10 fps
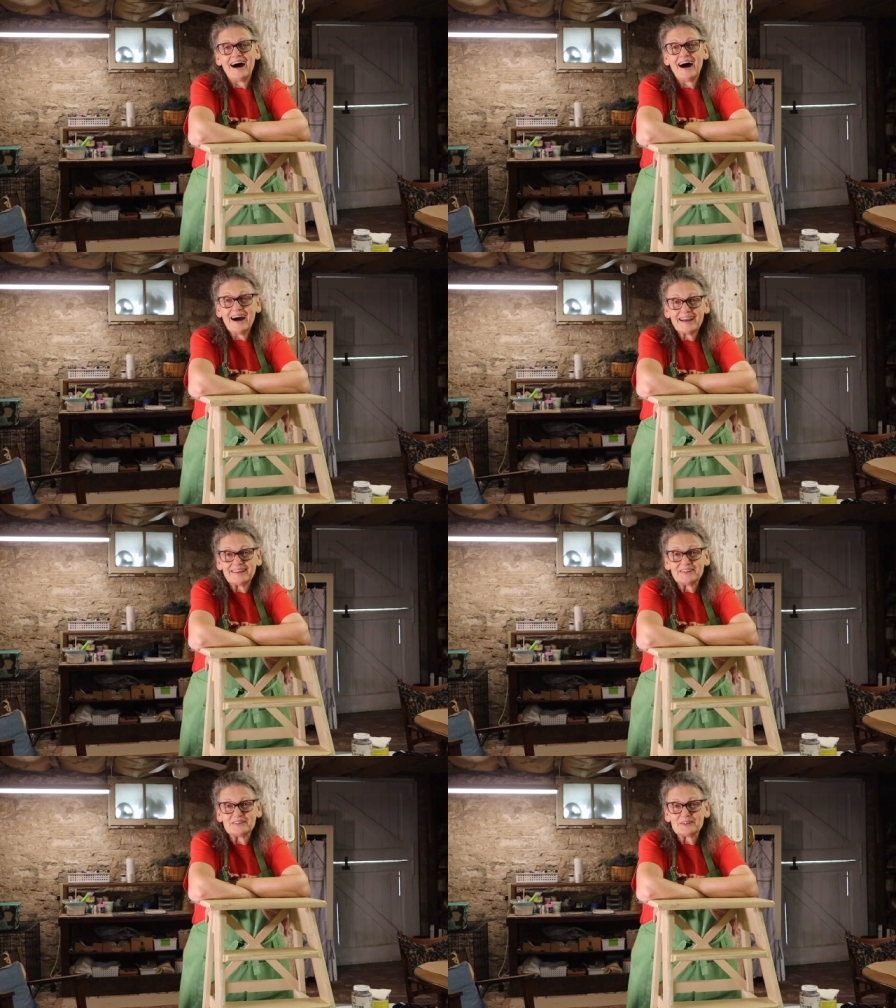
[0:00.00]
Hi
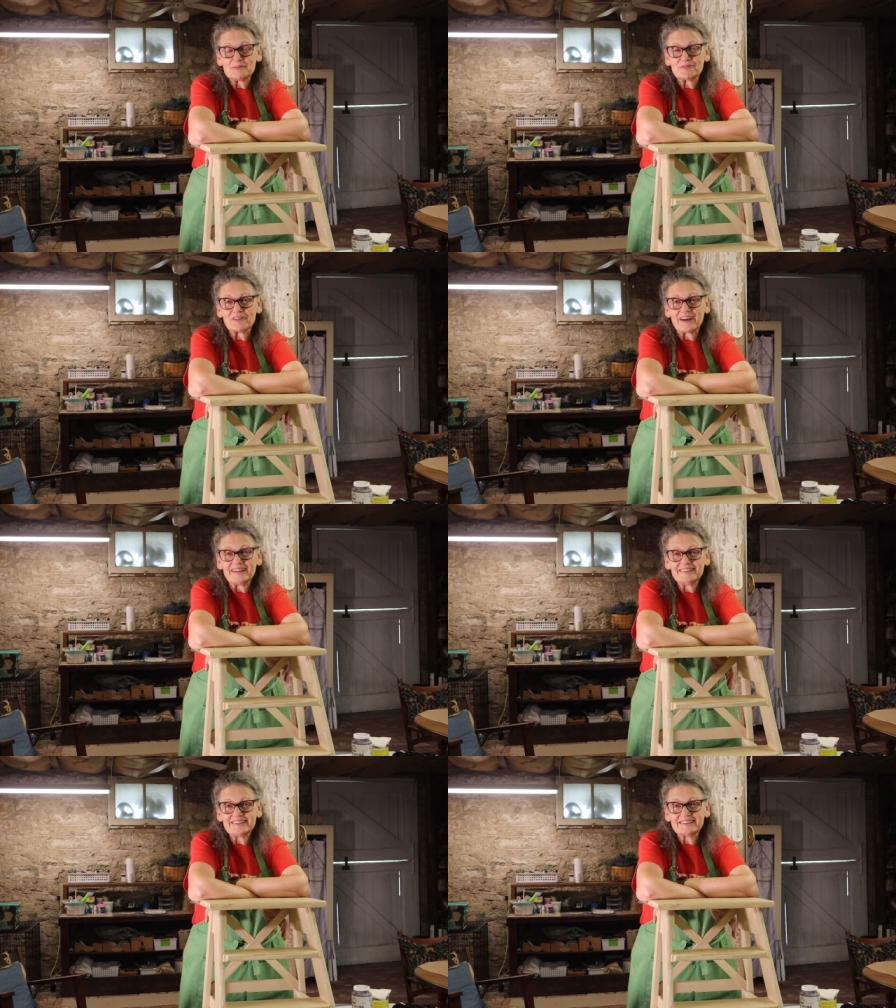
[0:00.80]
YouTube
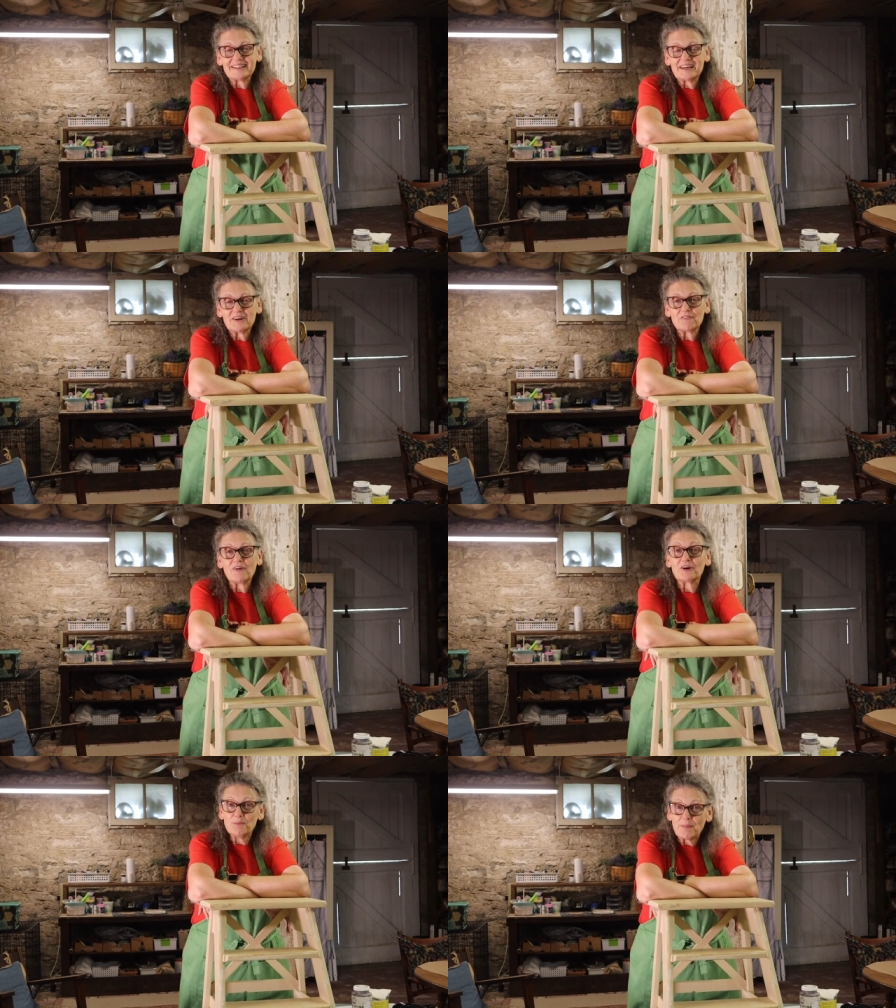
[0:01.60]
friends,
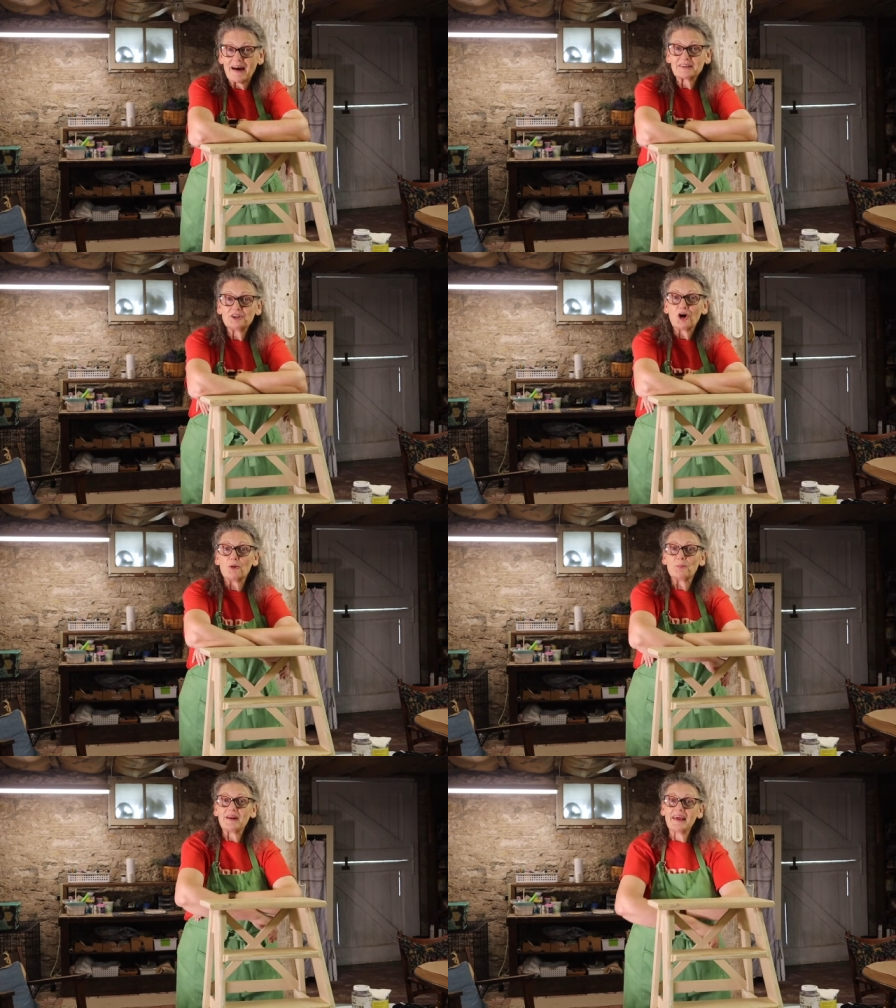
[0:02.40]
welcome back to
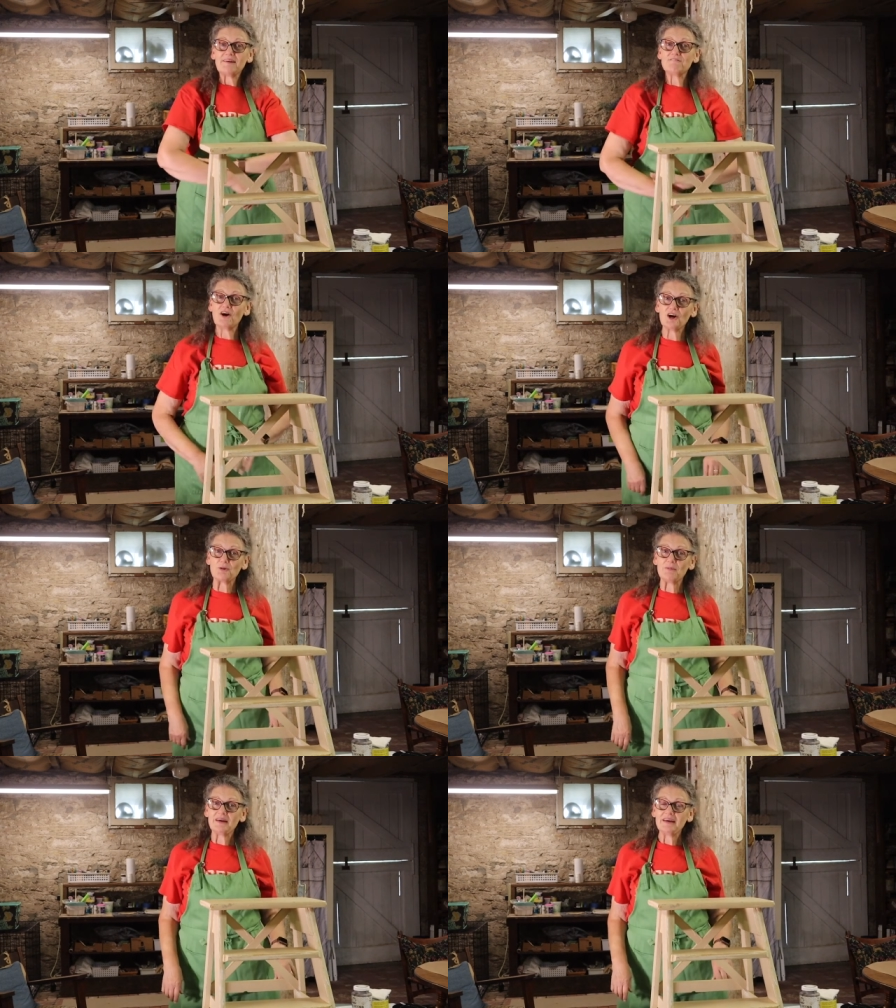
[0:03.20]
Open Hand
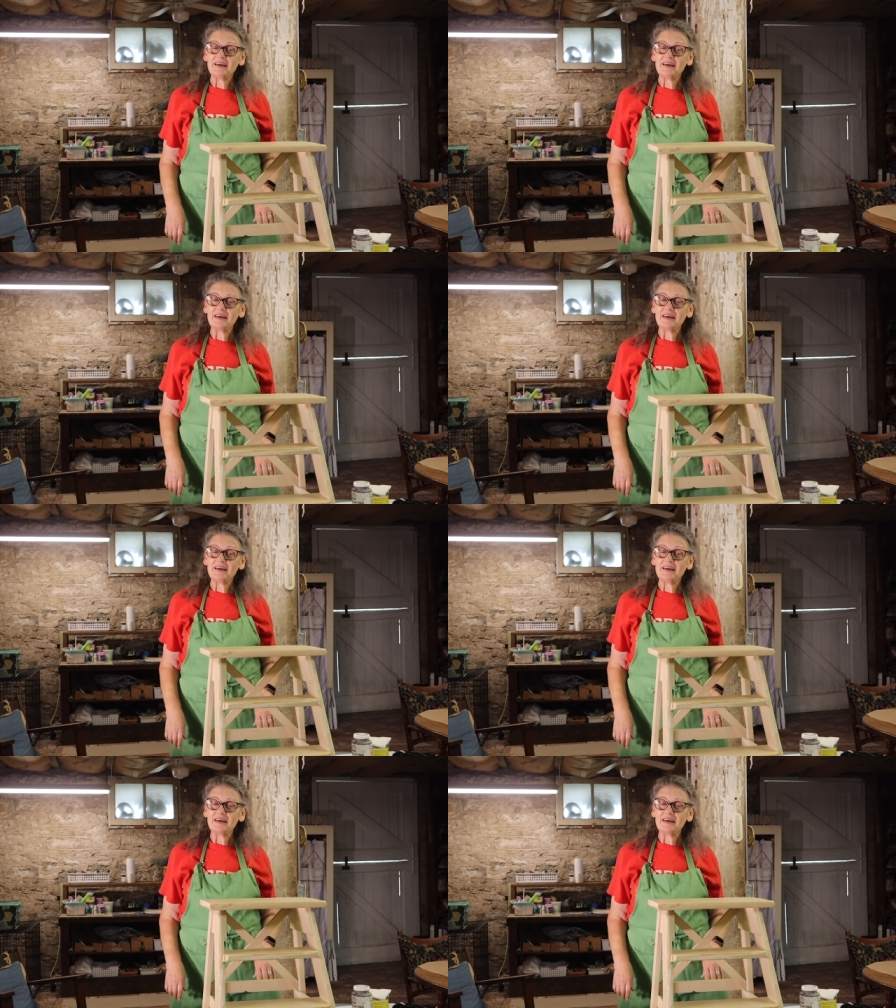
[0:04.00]
Farm.